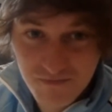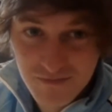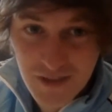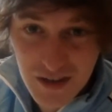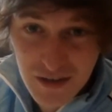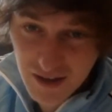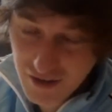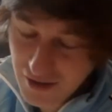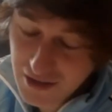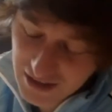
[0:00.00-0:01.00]
Okay.
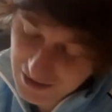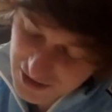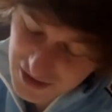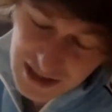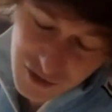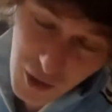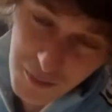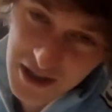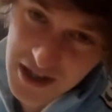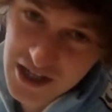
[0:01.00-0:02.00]
That's what
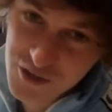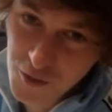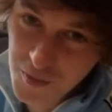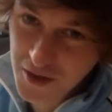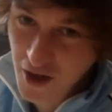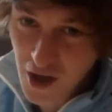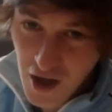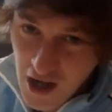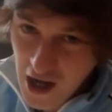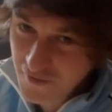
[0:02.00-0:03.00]
my guess would be there.
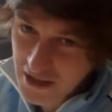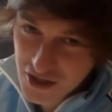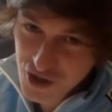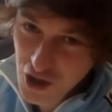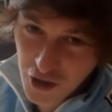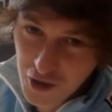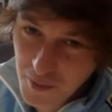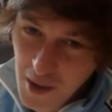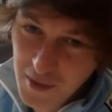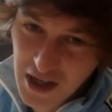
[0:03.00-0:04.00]
I think Son and
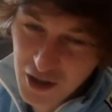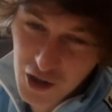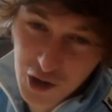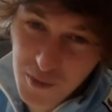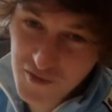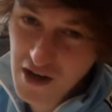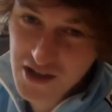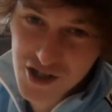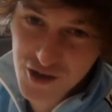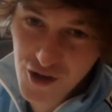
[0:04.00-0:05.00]
Aubameyang are going to be
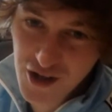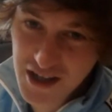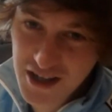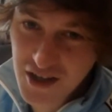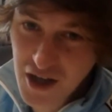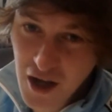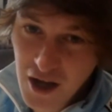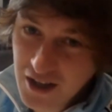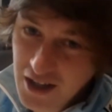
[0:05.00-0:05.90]
very short in there.